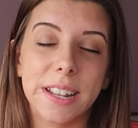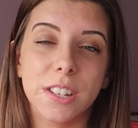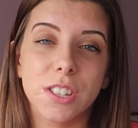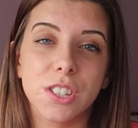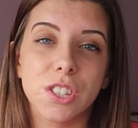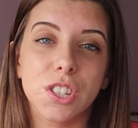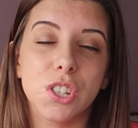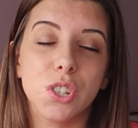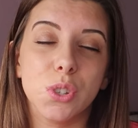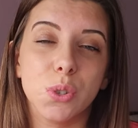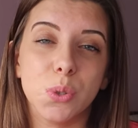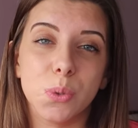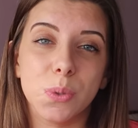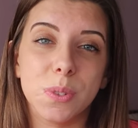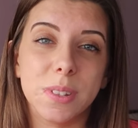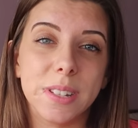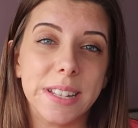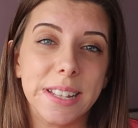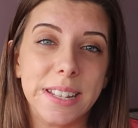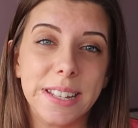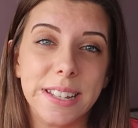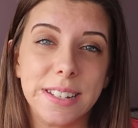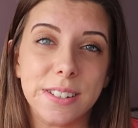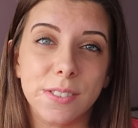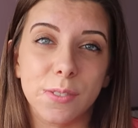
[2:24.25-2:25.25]
lens you
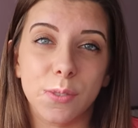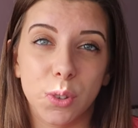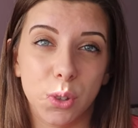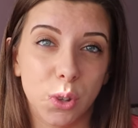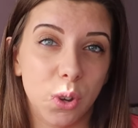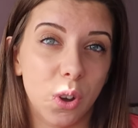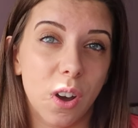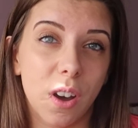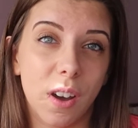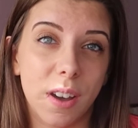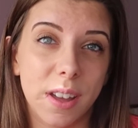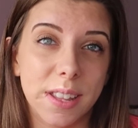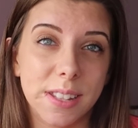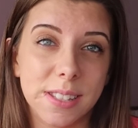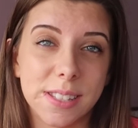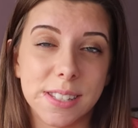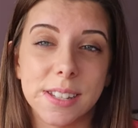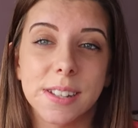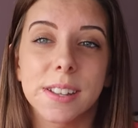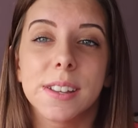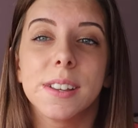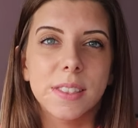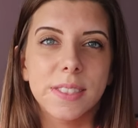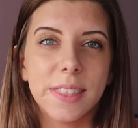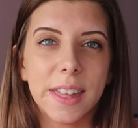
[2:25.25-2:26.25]
need for your eyes.
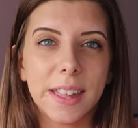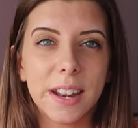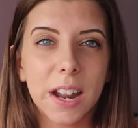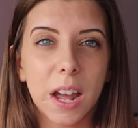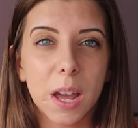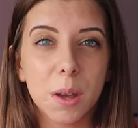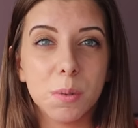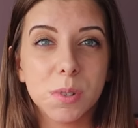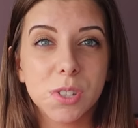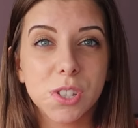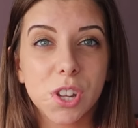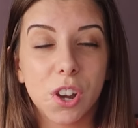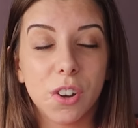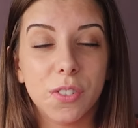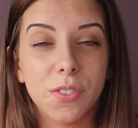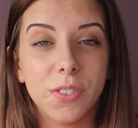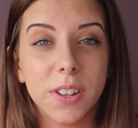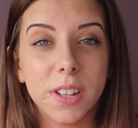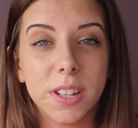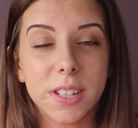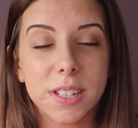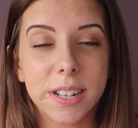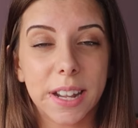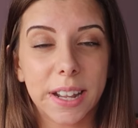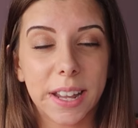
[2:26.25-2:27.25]
Then I was
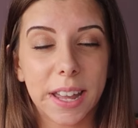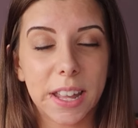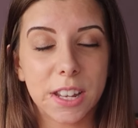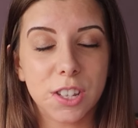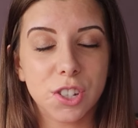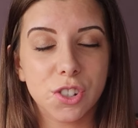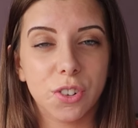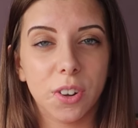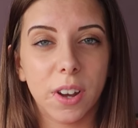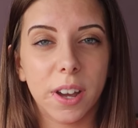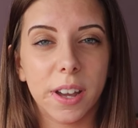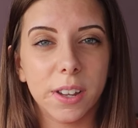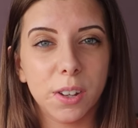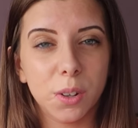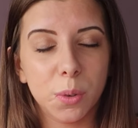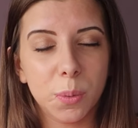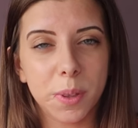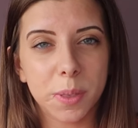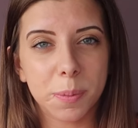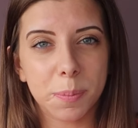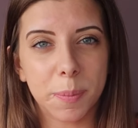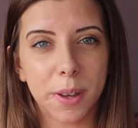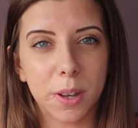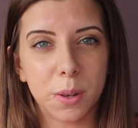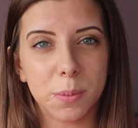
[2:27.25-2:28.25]
offered like a trial
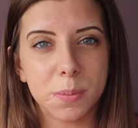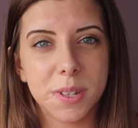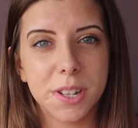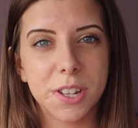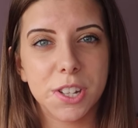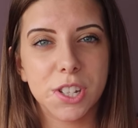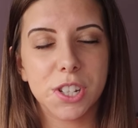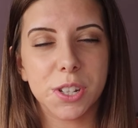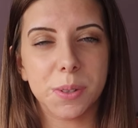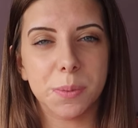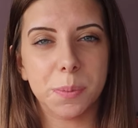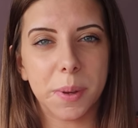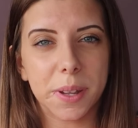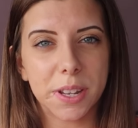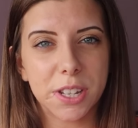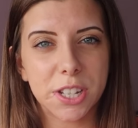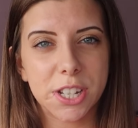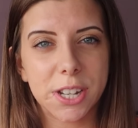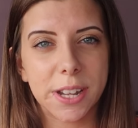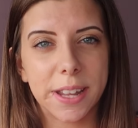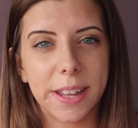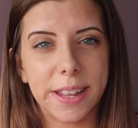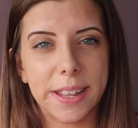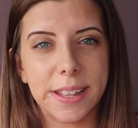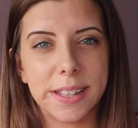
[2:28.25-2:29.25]
with my optician,
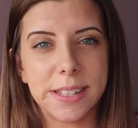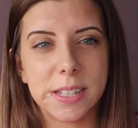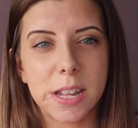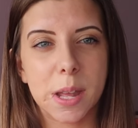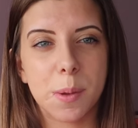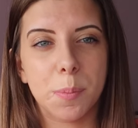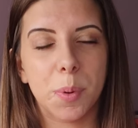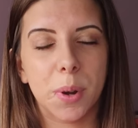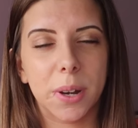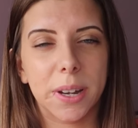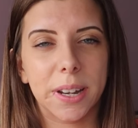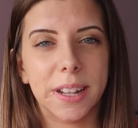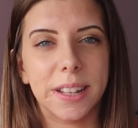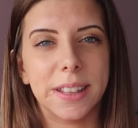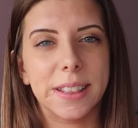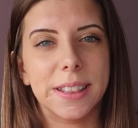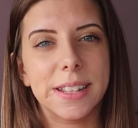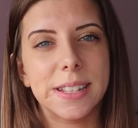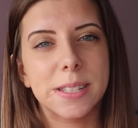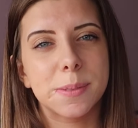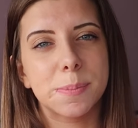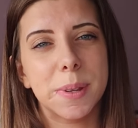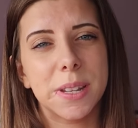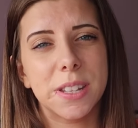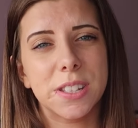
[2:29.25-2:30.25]
which is brilliant.
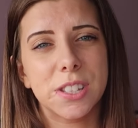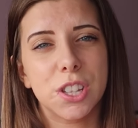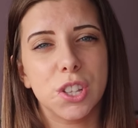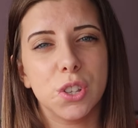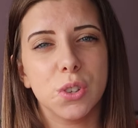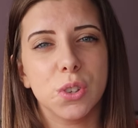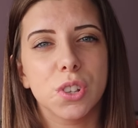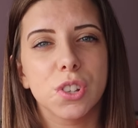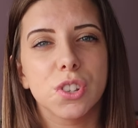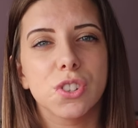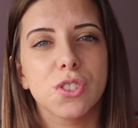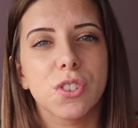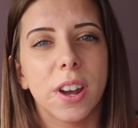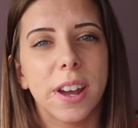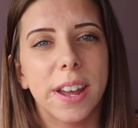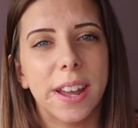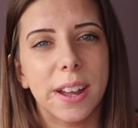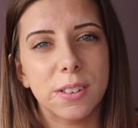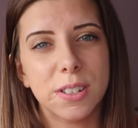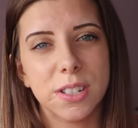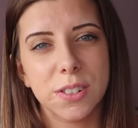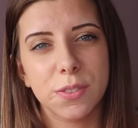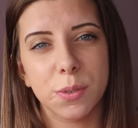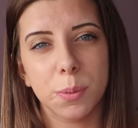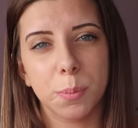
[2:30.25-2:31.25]
This means that you can try
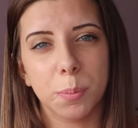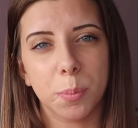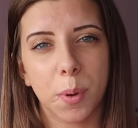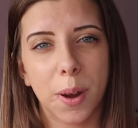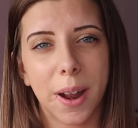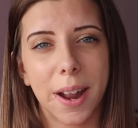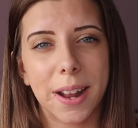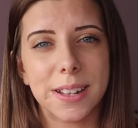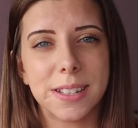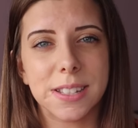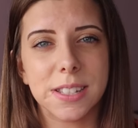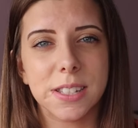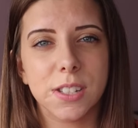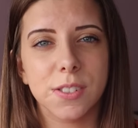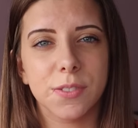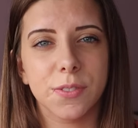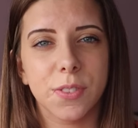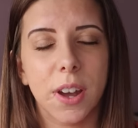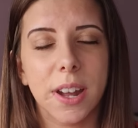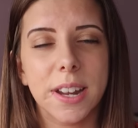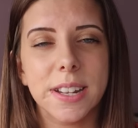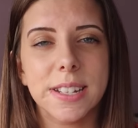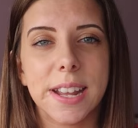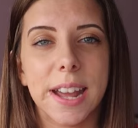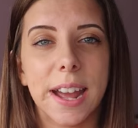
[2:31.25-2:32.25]
out different brands to
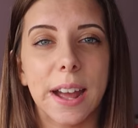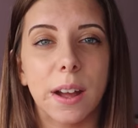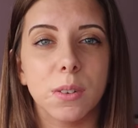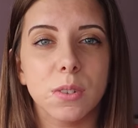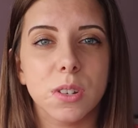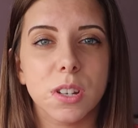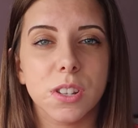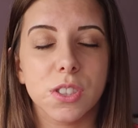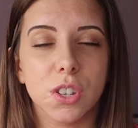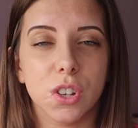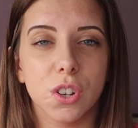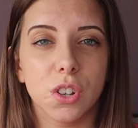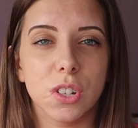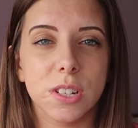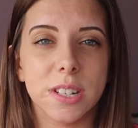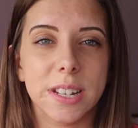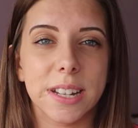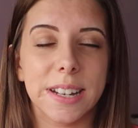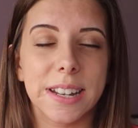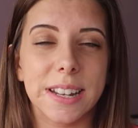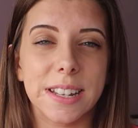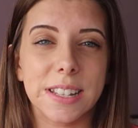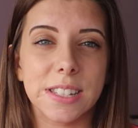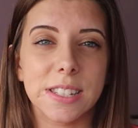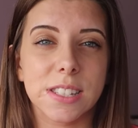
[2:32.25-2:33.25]
find out the
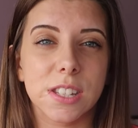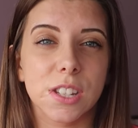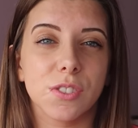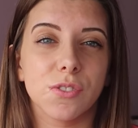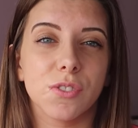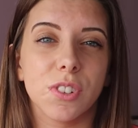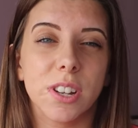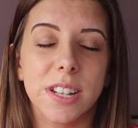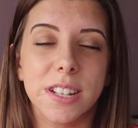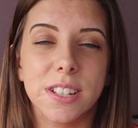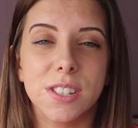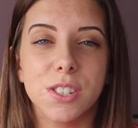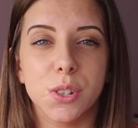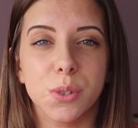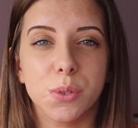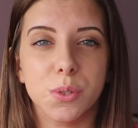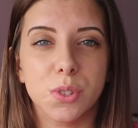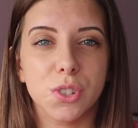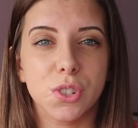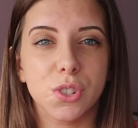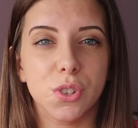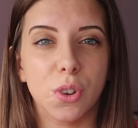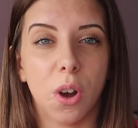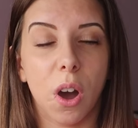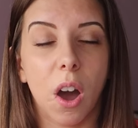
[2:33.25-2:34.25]
contact lens that really
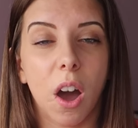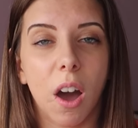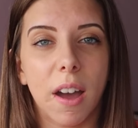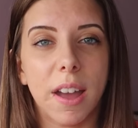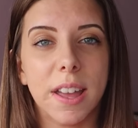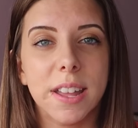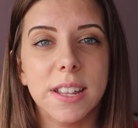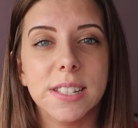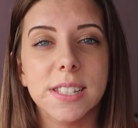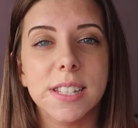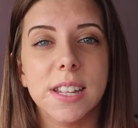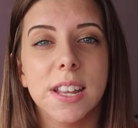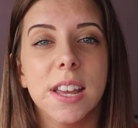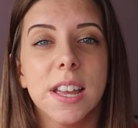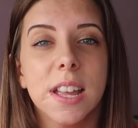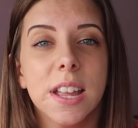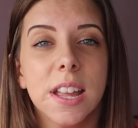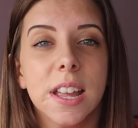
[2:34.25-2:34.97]
suits your eyes.